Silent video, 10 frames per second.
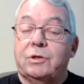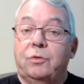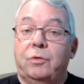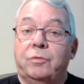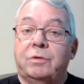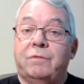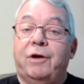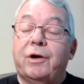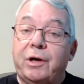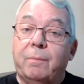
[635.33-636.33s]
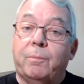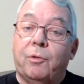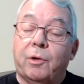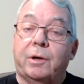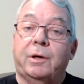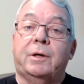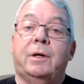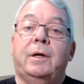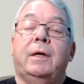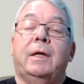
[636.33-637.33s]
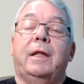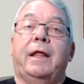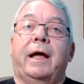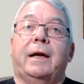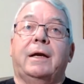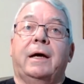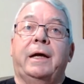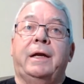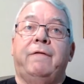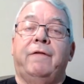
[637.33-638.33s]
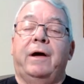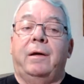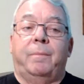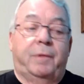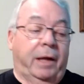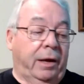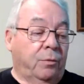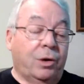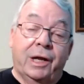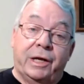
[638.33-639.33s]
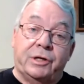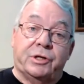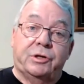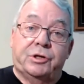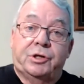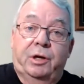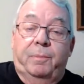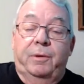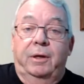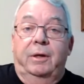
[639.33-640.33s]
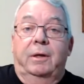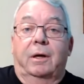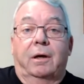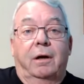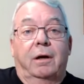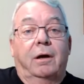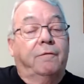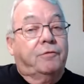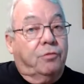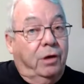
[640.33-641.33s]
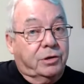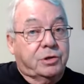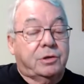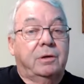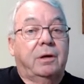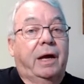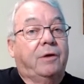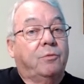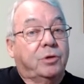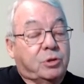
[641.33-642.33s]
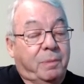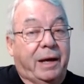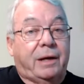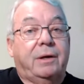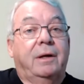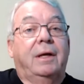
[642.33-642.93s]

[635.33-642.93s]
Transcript: So it was very important that I develop that relationship uh, of trust and respect.